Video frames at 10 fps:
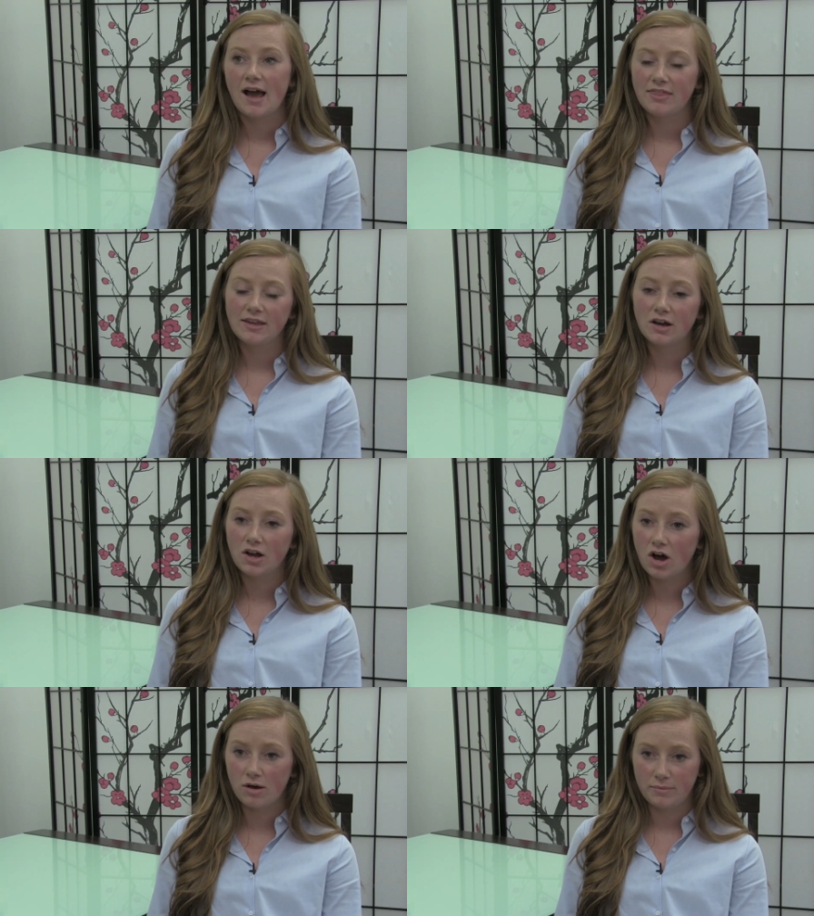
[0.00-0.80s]
I think a
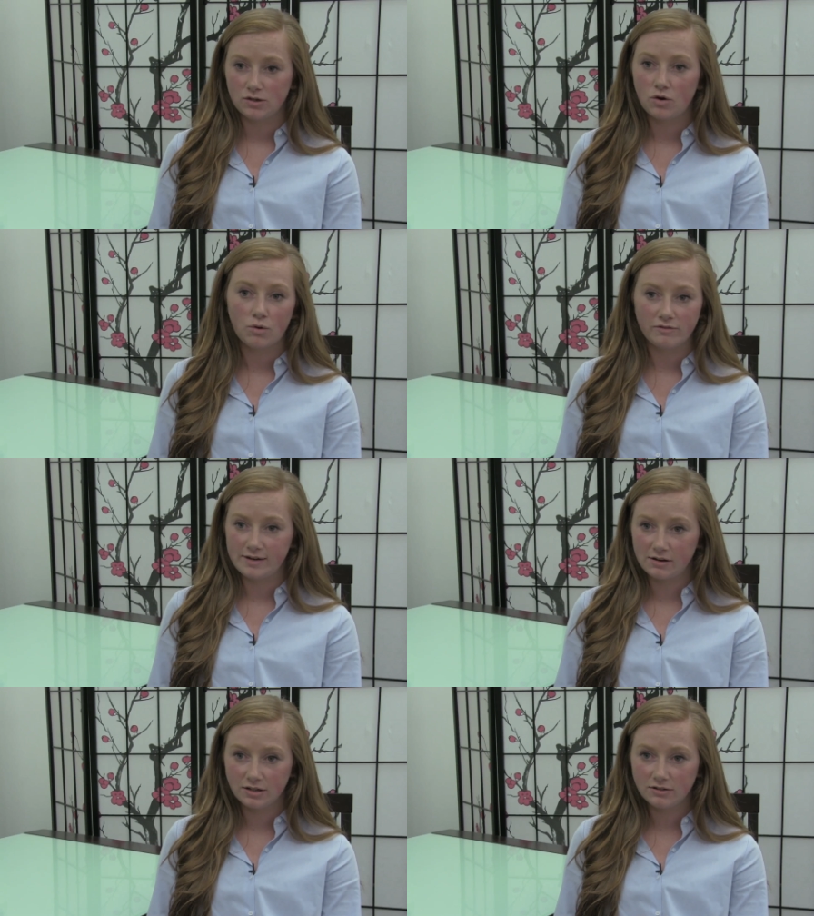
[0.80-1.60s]
common core
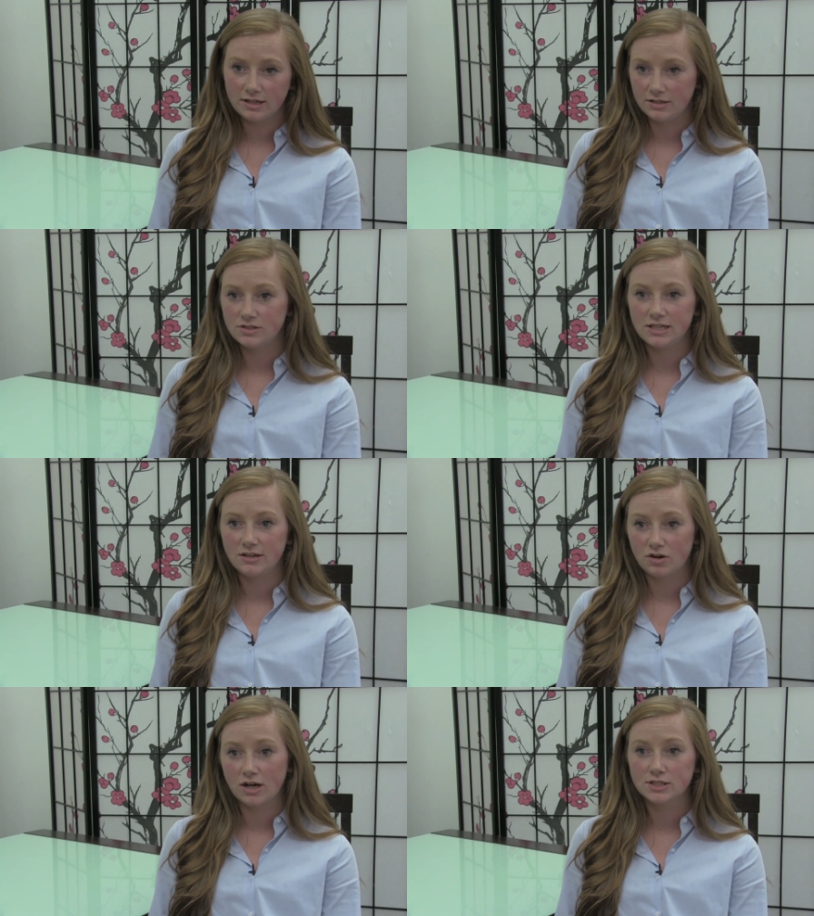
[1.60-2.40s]
value that you
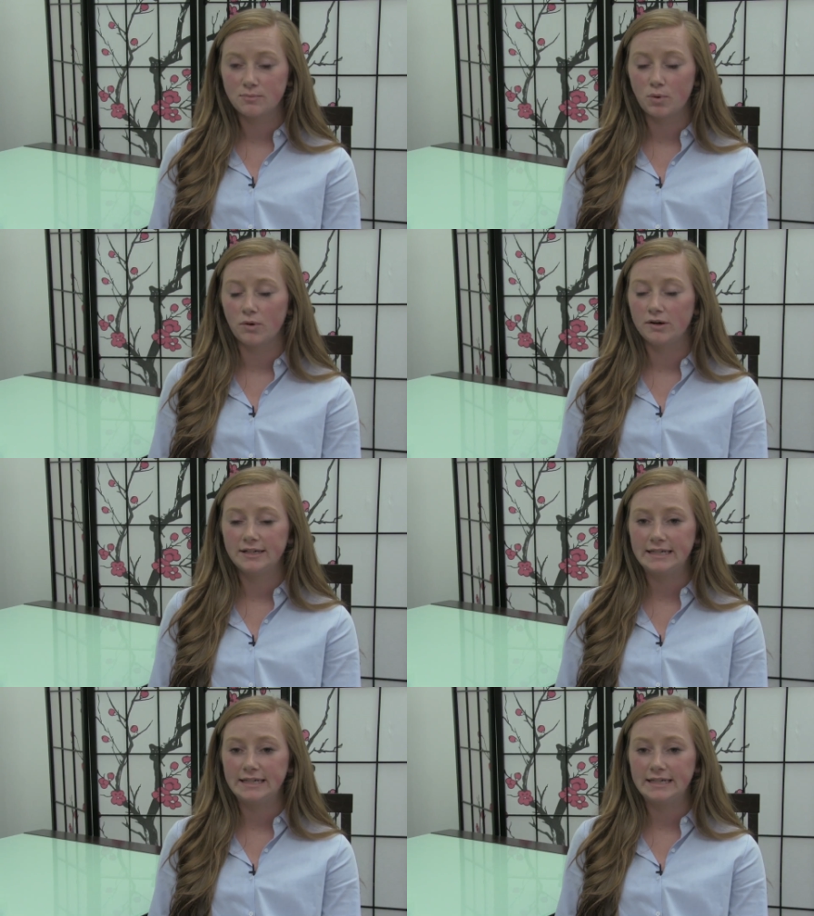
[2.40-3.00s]
see across the board